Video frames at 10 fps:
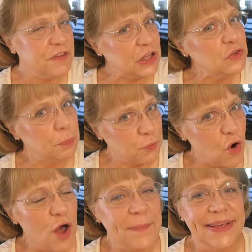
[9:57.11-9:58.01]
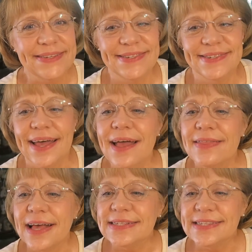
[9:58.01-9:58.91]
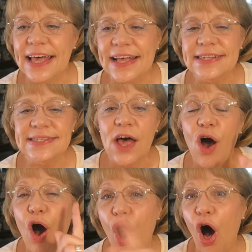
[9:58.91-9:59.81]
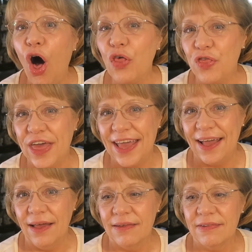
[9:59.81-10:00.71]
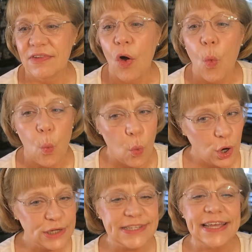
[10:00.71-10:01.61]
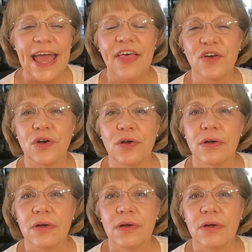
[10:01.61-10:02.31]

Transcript: fulfilled promise that says all things work together